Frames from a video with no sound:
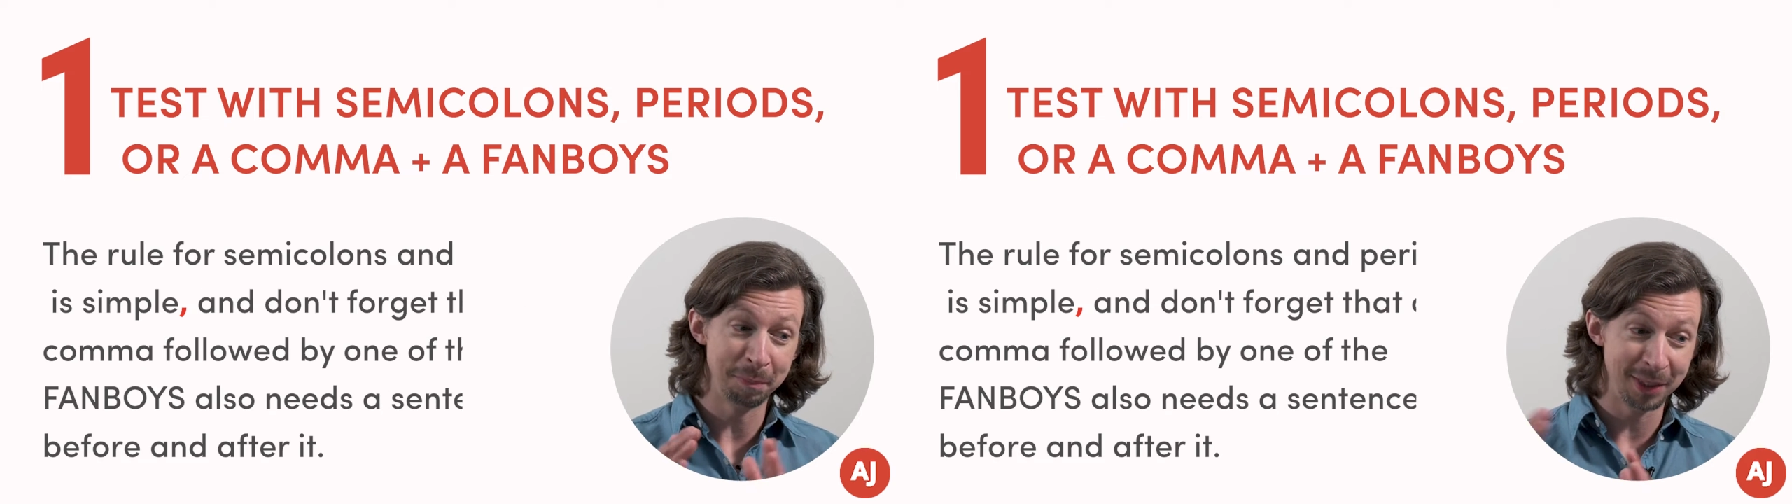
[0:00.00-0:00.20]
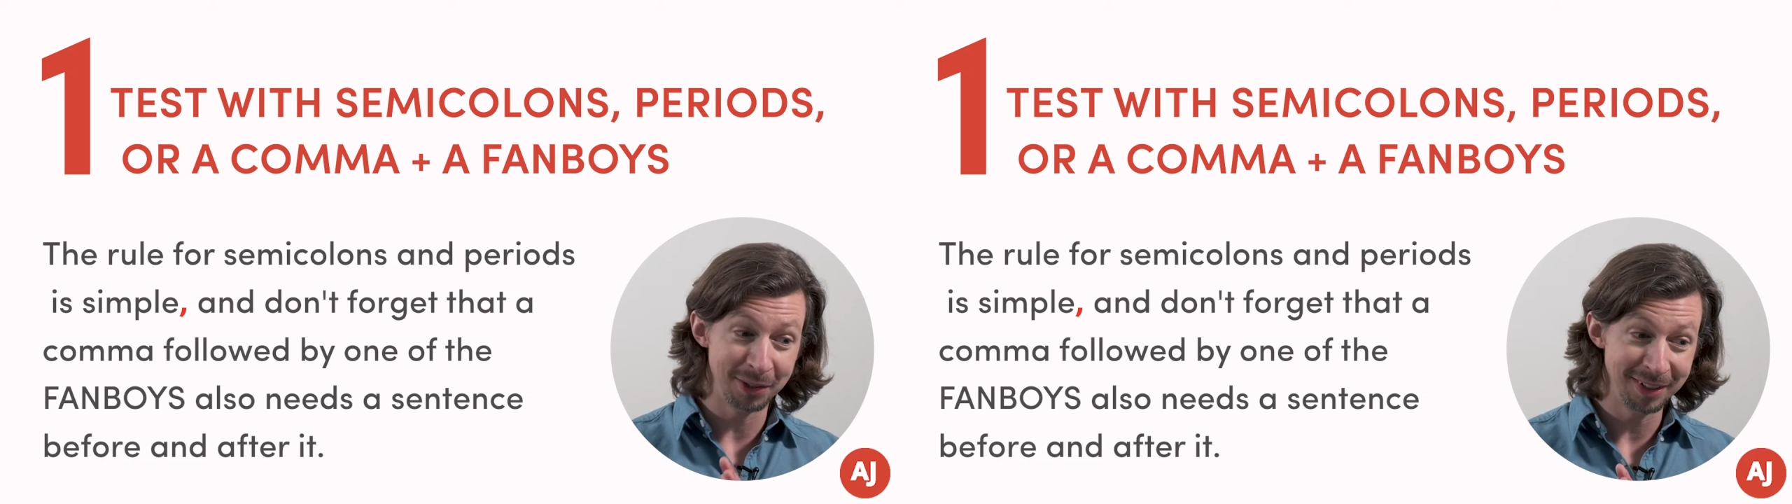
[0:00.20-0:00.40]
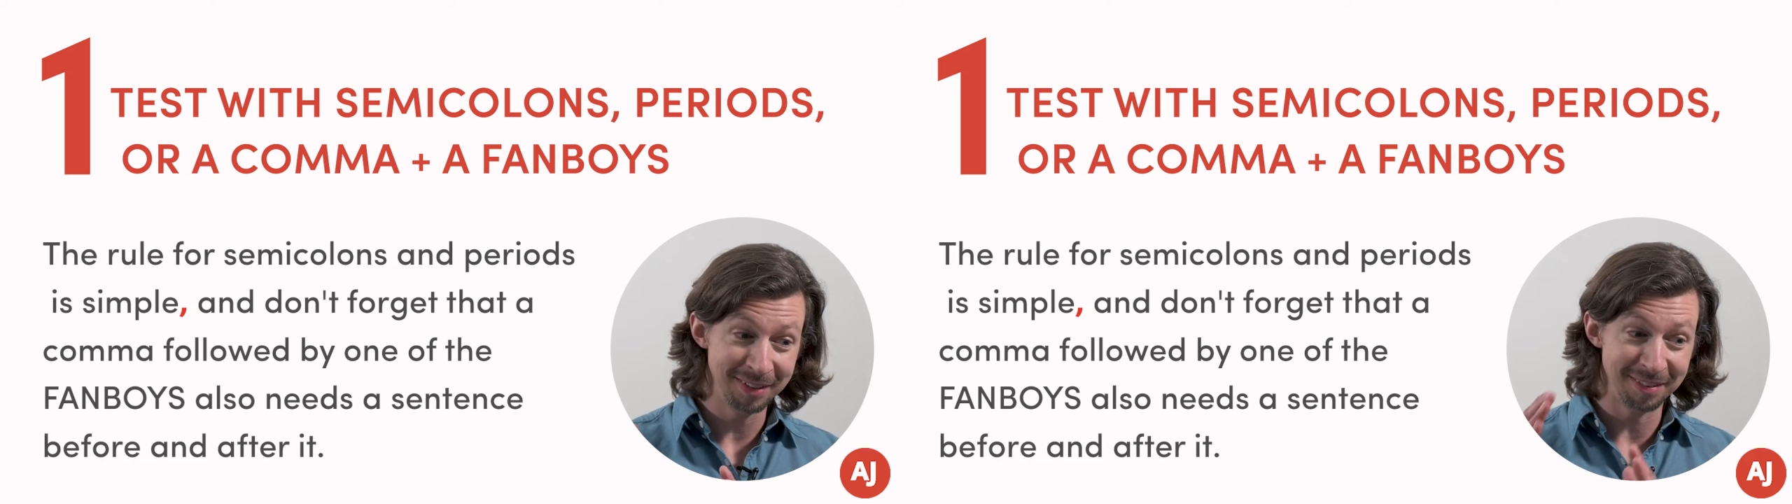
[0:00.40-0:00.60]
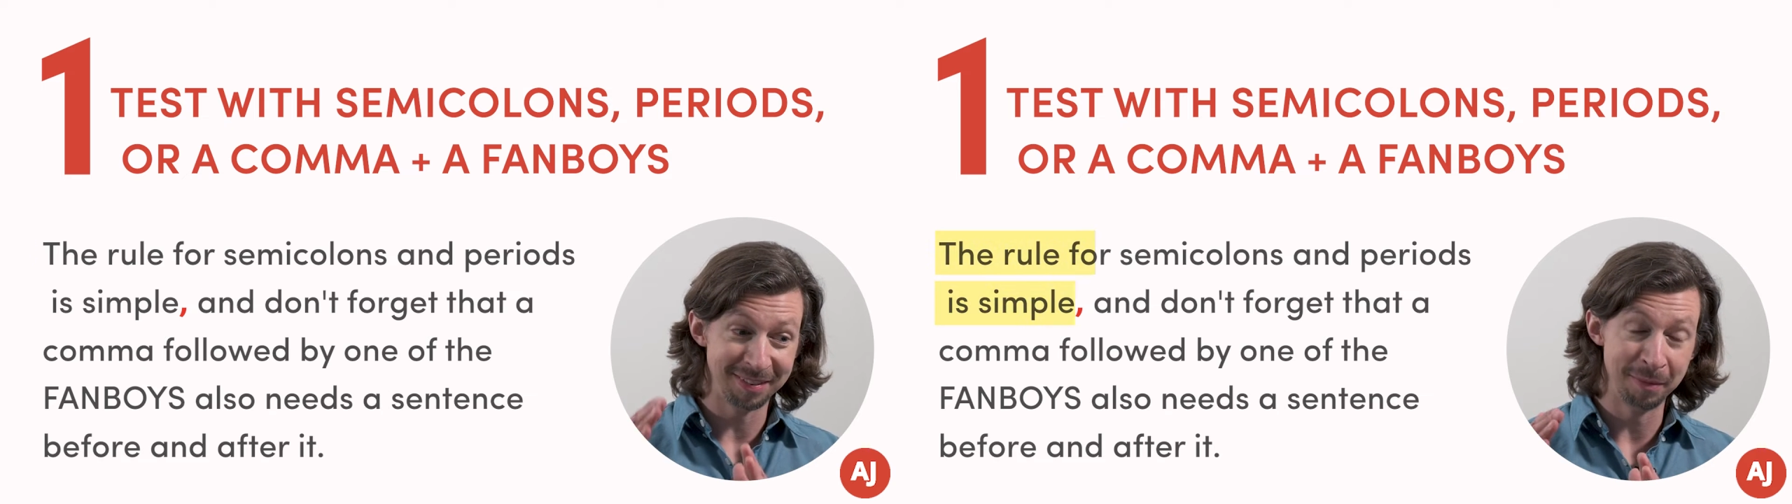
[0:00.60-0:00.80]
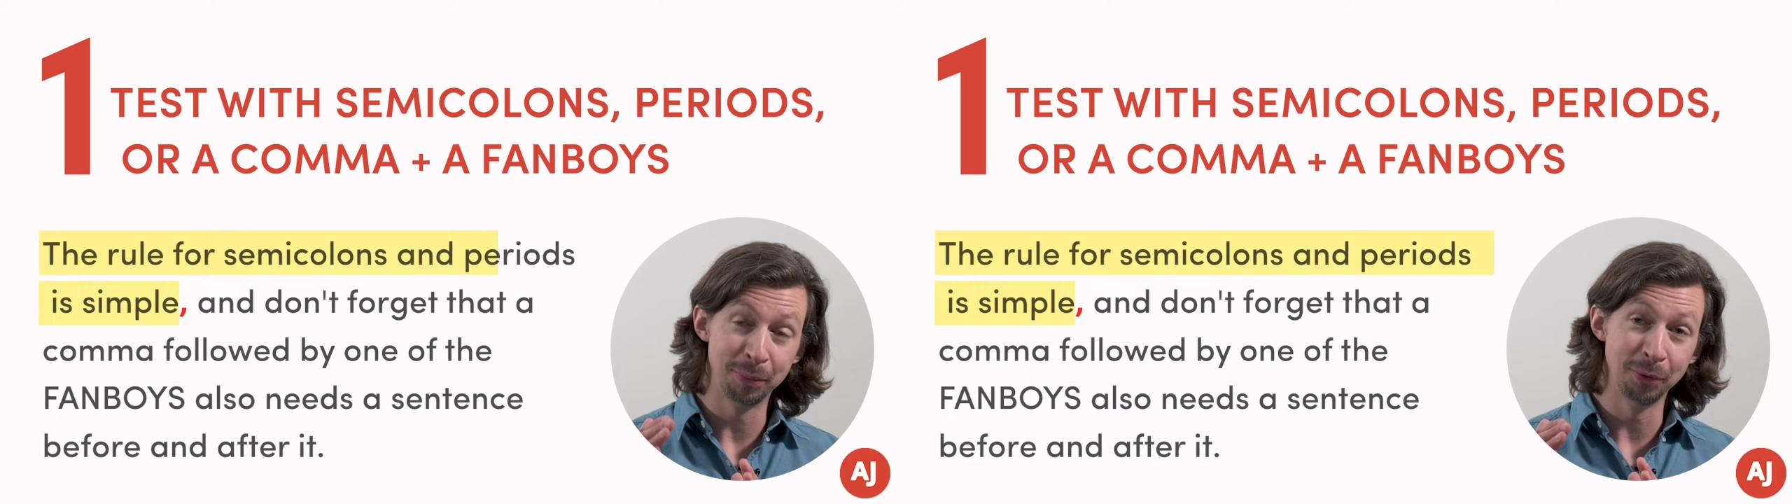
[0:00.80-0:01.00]
periods is
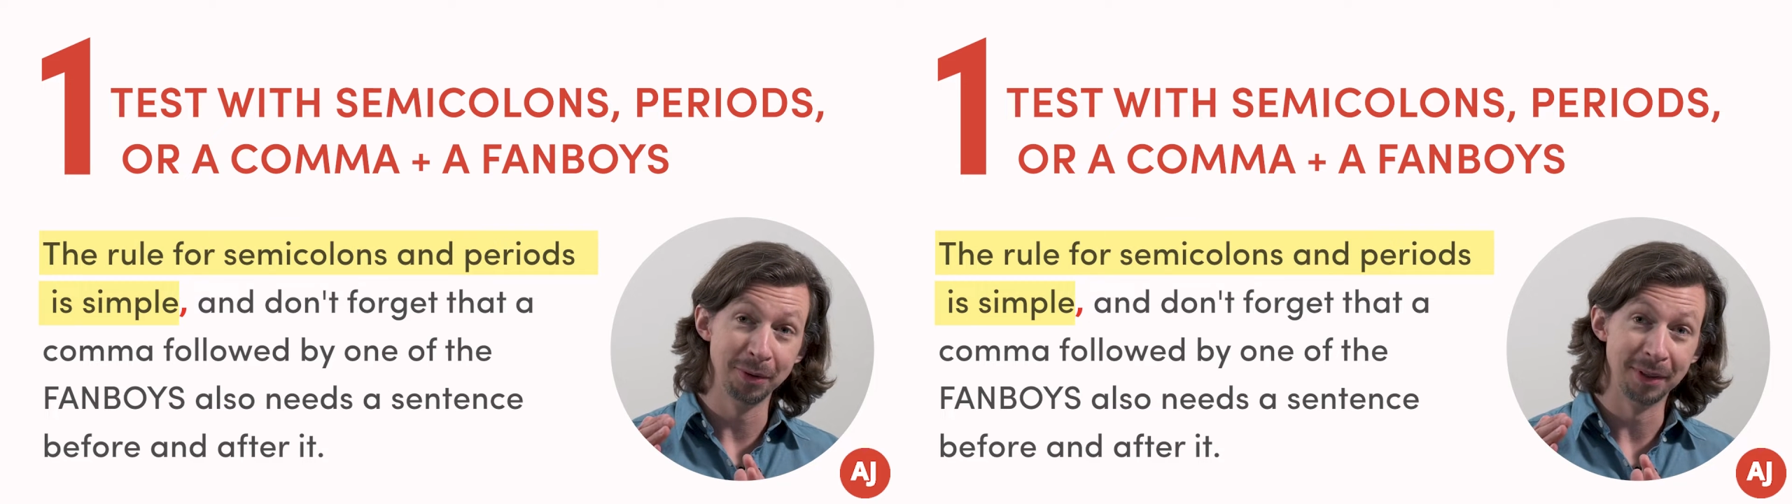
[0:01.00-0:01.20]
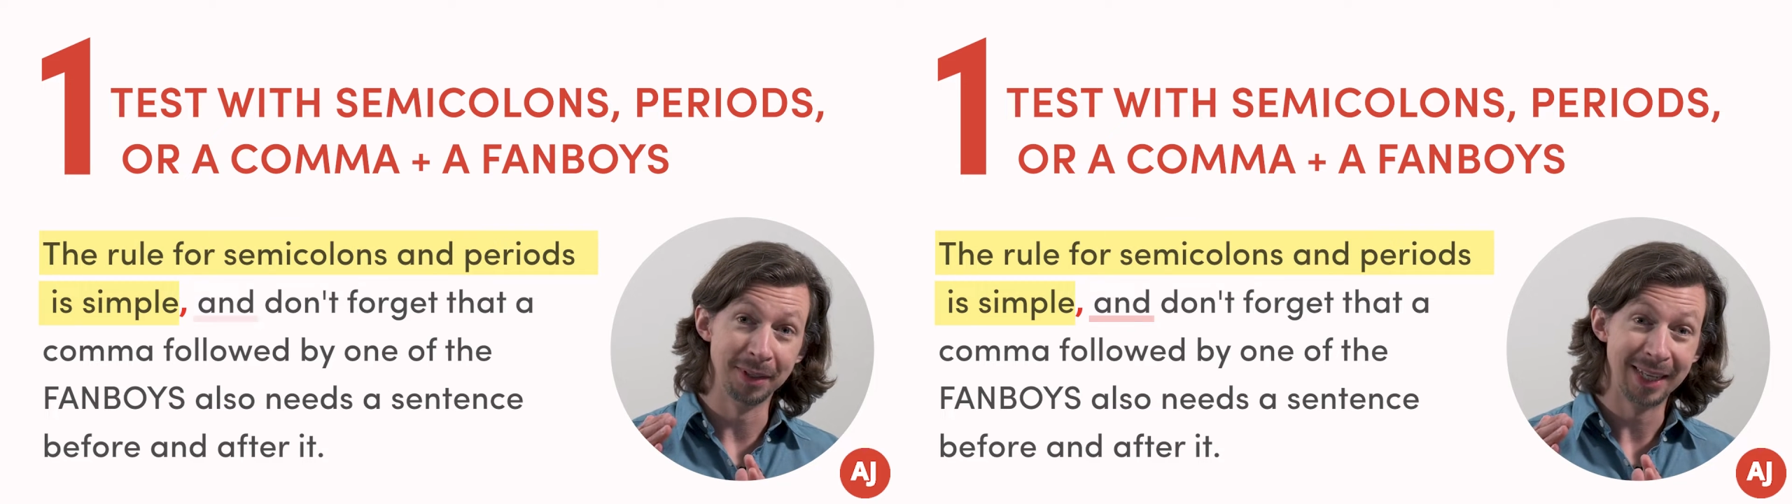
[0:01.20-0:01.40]
simple,